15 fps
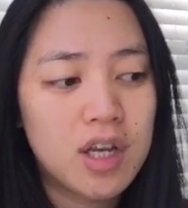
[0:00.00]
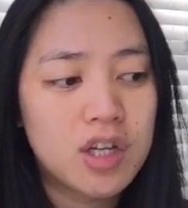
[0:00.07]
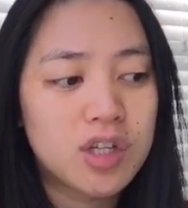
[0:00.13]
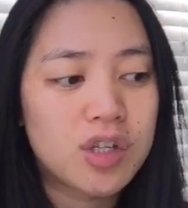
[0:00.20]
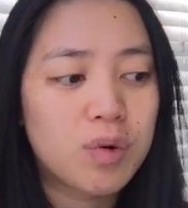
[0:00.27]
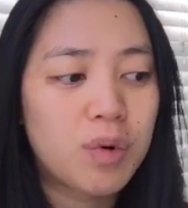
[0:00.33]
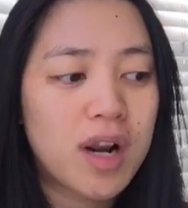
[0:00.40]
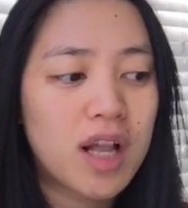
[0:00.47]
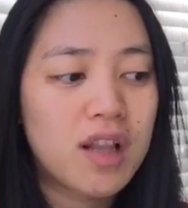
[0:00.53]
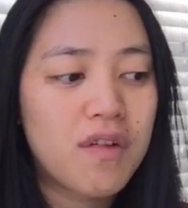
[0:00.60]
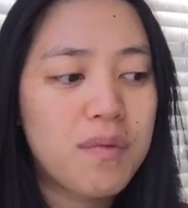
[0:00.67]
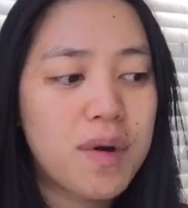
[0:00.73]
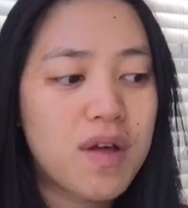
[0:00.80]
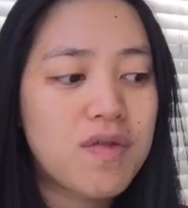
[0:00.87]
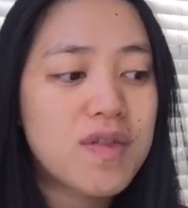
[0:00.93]
So what I love
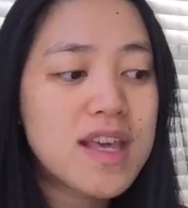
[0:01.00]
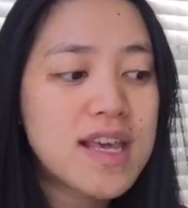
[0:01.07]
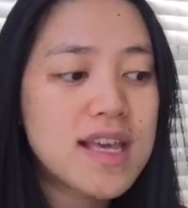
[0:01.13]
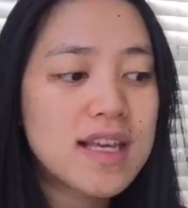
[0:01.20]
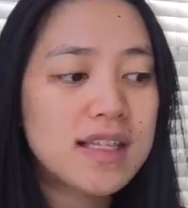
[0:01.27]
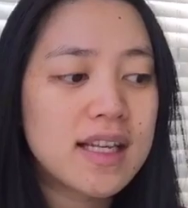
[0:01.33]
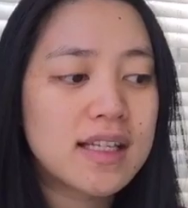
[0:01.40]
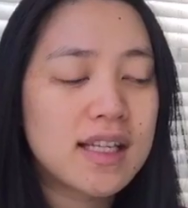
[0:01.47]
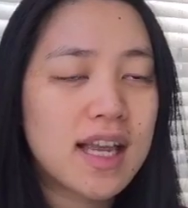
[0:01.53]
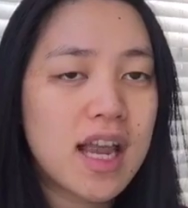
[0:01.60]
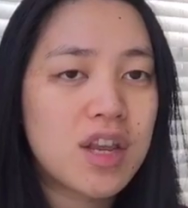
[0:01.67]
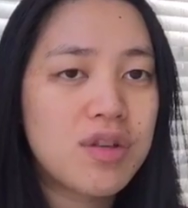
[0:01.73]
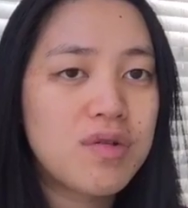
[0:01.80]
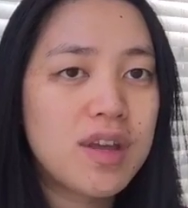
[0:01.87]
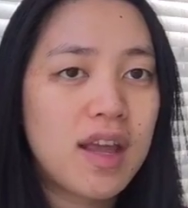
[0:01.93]
about these is,
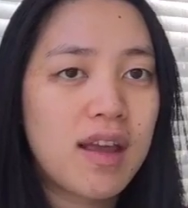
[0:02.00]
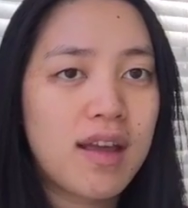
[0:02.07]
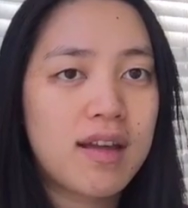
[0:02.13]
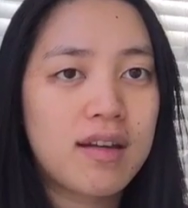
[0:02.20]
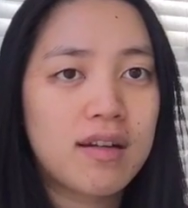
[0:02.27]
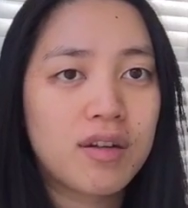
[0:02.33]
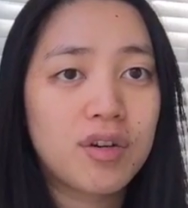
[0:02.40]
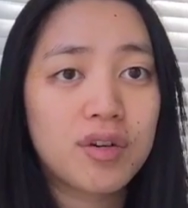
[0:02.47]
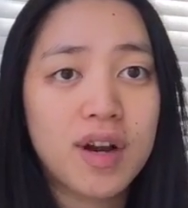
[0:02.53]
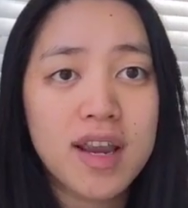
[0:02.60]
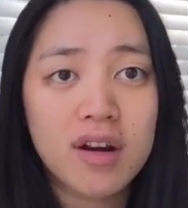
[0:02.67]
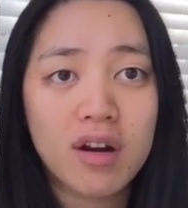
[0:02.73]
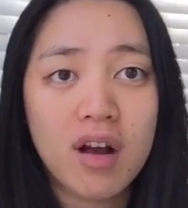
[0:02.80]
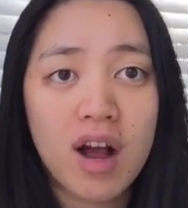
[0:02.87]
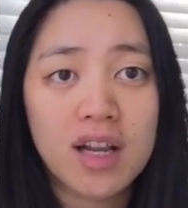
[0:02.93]
again, you can create
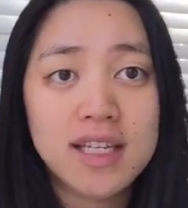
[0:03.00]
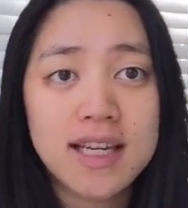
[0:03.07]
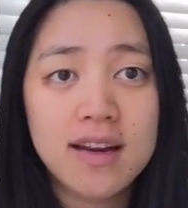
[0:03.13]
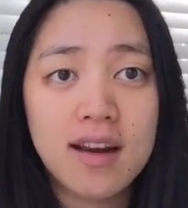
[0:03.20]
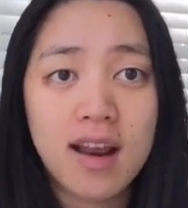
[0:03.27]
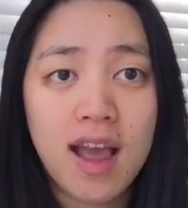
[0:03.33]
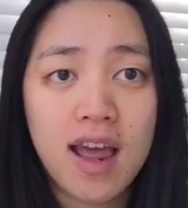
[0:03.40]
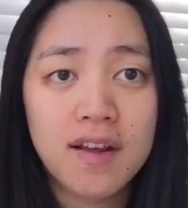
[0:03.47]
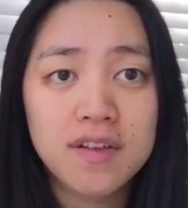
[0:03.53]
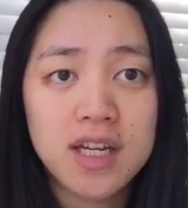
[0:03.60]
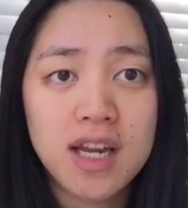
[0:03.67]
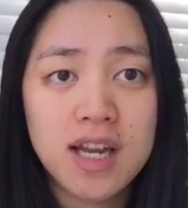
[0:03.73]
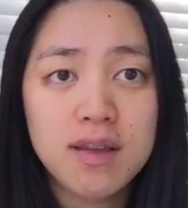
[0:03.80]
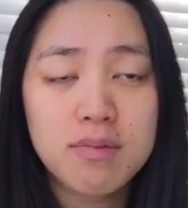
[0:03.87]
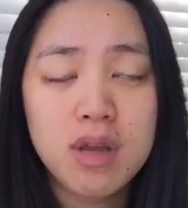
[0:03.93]
your content ahead of
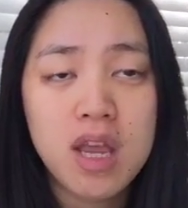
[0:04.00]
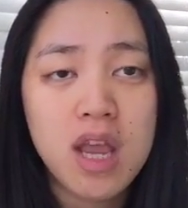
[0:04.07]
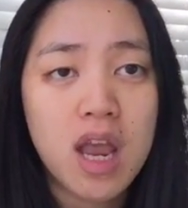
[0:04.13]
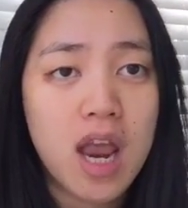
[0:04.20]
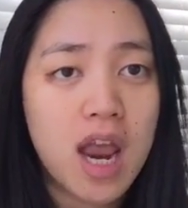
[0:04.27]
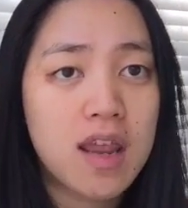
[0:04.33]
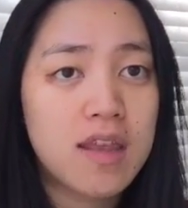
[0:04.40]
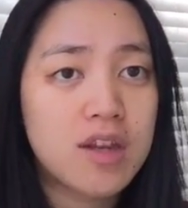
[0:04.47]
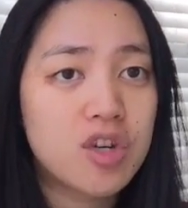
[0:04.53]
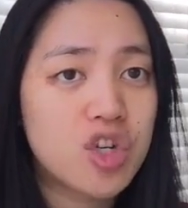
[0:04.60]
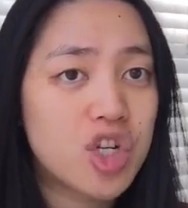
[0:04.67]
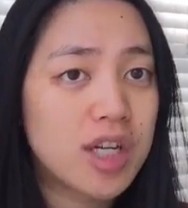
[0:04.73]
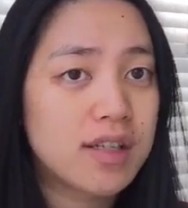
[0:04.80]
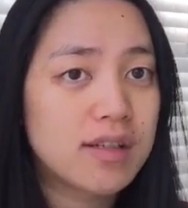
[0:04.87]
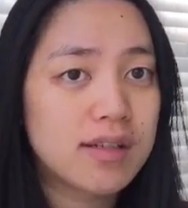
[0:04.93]
time and then
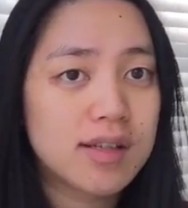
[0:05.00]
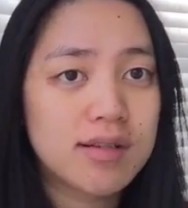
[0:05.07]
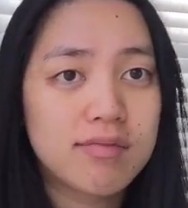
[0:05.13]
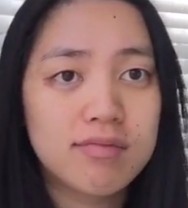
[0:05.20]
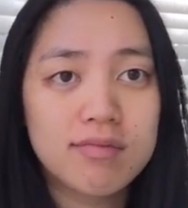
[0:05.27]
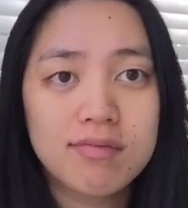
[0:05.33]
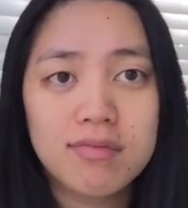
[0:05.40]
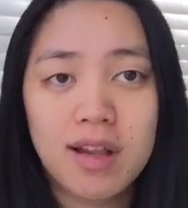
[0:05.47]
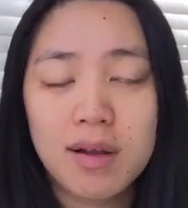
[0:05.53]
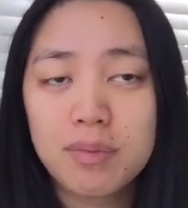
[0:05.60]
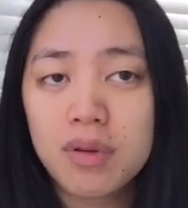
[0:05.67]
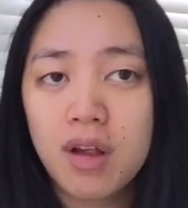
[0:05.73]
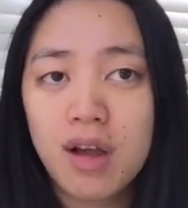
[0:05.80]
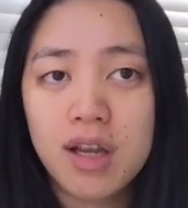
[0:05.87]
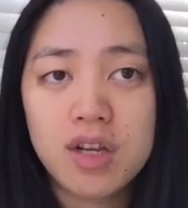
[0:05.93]
just like
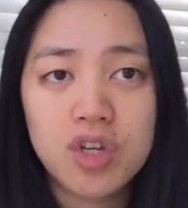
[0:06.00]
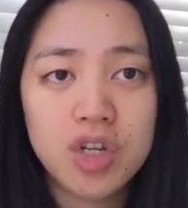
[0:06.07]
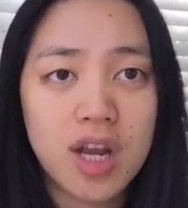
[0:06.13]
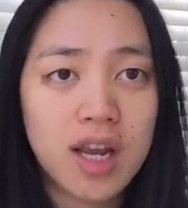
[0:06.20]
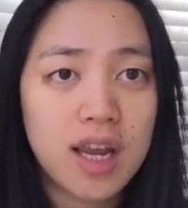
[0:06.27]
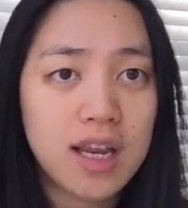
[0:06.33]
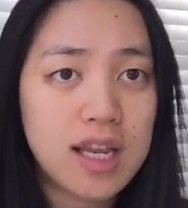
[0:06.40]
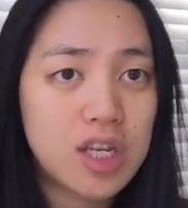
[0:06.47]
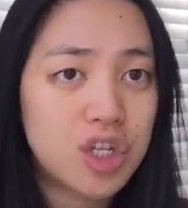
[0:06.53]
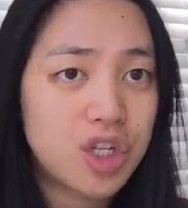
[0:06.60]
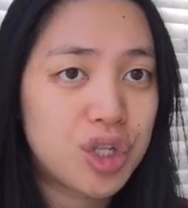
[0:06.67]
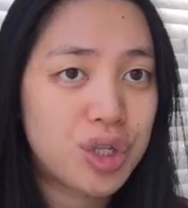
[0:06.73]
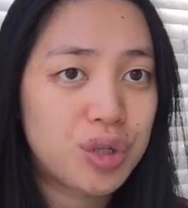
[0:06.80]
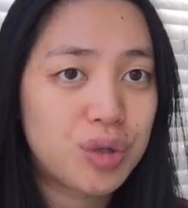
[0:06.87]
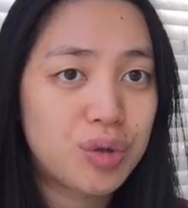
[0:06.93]
plug and chug it
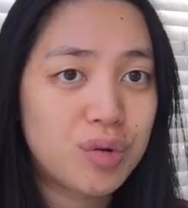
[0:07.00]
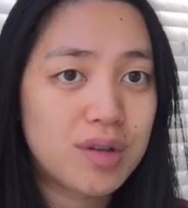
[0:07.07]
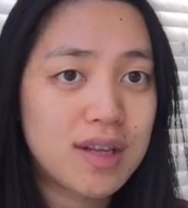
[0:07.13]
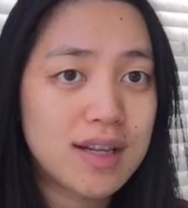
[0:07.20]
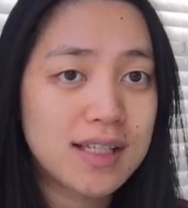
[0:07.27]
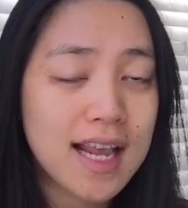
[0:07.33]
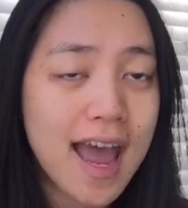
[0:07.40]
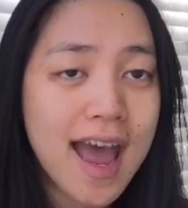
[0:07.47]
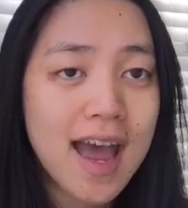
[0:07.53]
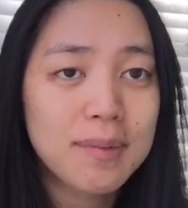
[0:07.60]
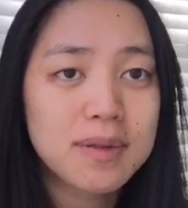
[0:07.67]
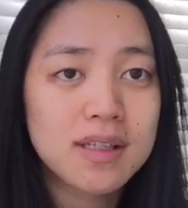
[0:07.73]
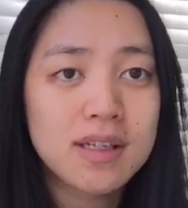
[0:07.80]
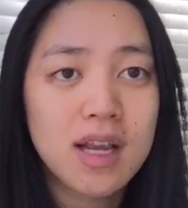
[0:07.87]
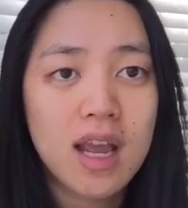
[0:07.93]
into these
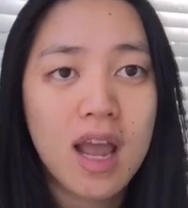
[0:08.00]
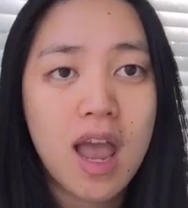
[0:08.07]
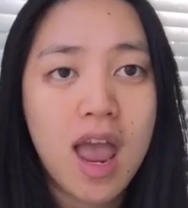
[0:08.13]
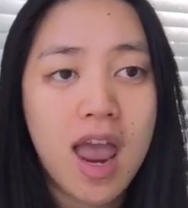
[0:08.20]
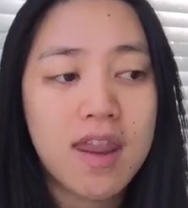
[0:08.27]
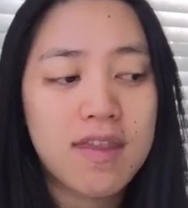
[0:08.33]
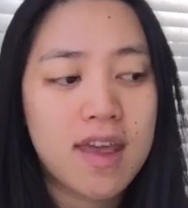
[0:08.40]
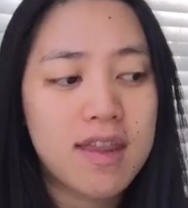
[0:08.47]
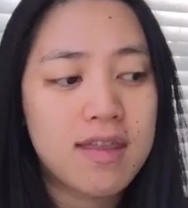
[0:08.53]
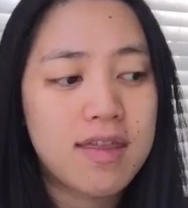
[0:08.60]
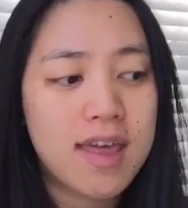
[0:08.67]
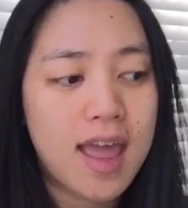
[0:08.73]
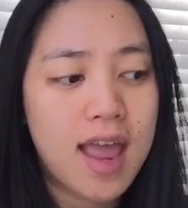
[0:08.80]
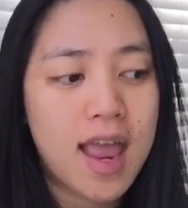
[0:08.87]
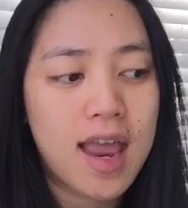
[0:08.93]
apps, and then
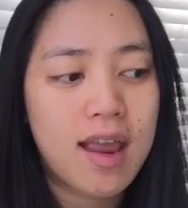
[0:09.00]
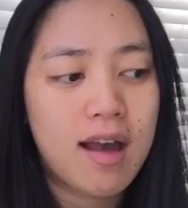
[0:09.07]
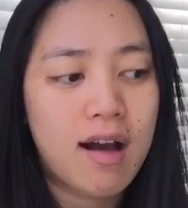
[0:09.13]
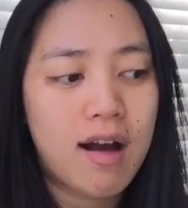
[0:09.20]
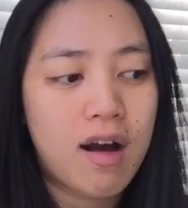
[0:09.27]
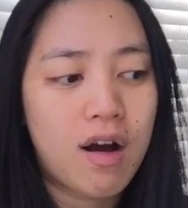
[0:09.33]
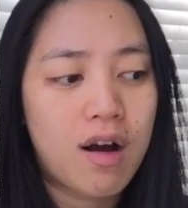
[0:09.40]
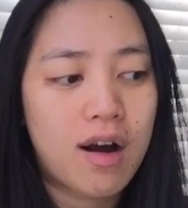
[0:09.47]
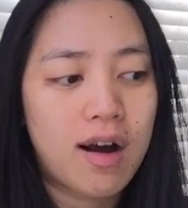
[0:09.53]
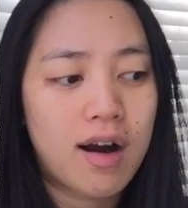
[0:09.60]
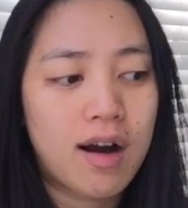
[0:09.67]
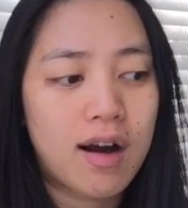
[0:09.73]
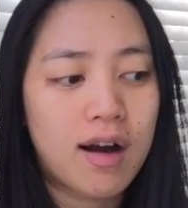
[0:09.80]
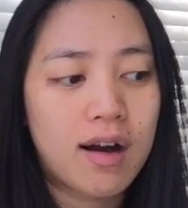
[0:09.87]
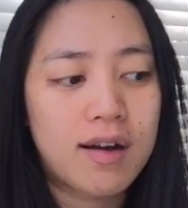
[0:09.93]

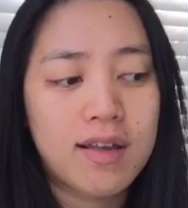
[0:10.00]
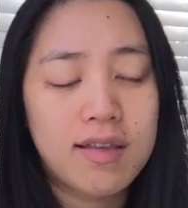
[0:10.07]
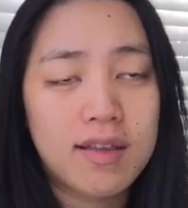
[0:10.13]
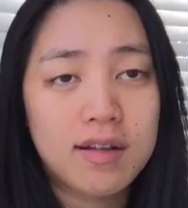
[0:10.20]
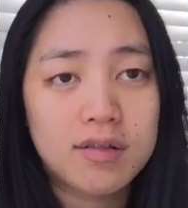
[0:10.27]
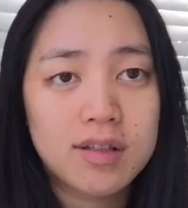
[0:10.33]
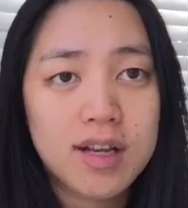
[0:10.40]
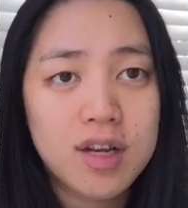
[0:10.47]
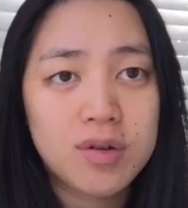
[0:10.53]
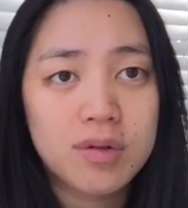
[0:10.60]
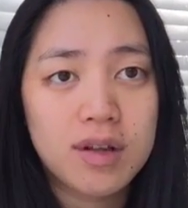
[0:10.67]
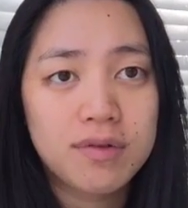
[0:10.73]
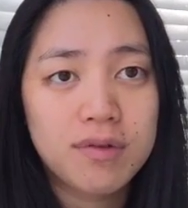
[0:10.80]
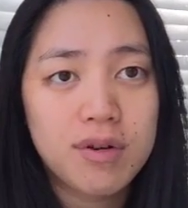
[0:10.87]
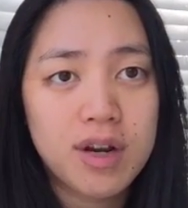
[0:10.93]
they'll schedule
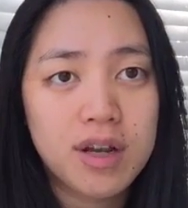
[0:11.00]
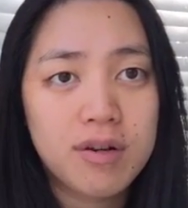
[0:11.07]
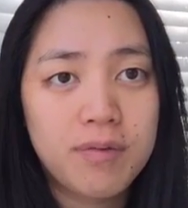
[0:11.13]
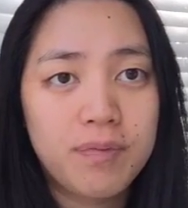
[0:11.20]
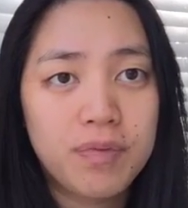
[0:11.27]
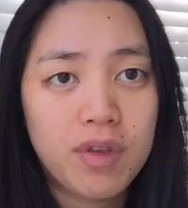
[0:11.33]
it for you.